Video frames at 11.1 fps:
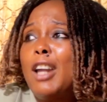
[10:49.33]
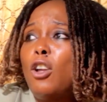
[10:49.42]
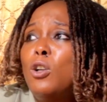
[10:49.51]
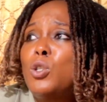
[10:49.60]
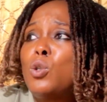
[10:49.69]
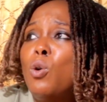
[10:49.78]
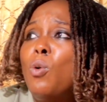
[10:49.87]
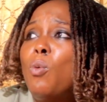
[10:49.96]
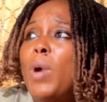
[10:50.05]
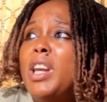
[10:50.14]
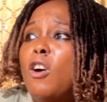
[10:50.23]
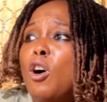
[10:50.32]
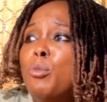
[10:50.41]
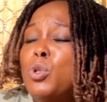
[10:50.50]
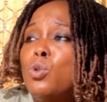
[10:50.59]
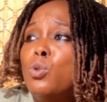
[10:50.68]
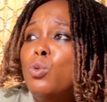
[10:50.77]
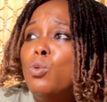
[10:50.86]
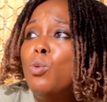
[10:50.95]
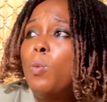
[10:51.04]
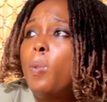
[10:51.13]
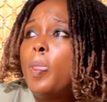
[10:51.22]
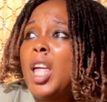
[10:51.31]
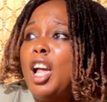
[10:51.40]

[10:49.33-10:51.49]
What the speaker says: And also, when it comes to